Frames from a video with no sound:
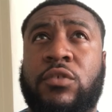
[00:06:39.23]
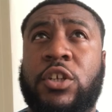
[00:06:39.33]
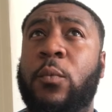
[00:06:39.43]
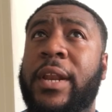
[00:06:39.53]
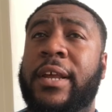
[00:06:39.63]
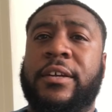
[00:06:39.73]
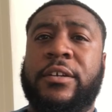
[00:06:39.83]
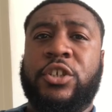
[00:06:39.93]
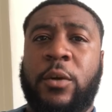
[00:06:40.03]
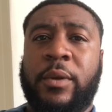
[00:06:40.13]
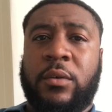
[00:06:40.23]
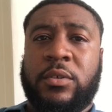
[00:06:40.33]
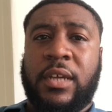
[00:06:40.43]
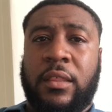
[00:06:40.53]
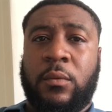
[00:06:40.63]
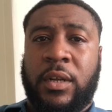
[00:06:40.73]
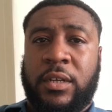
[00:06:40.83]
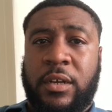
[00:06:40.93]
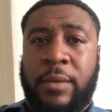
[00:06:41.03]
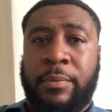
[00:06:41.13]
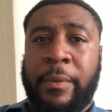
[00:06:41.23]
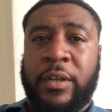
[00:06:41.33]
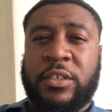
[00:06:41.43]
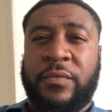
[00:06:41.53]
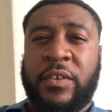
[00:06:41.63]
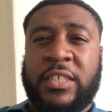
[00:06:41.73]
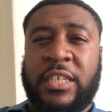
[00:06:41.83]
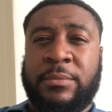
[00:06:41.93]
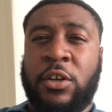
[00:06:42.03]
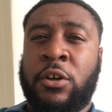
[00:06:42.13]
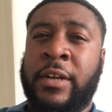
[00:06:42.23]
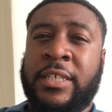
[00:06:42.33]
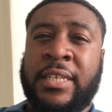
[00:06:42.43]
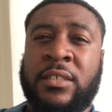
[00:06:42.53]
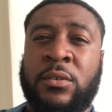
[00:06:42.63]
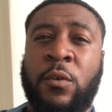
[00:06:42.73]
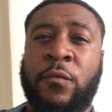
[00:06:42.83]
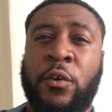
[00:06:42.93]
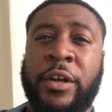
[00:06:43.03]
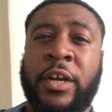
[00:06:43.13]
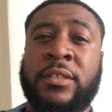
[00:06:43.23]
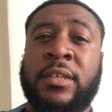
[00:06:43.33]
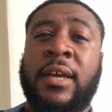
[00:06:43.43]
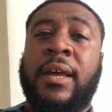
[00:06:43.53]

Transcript: Joe Willock was the other one promoted to the first team. So congratulations to all four of those.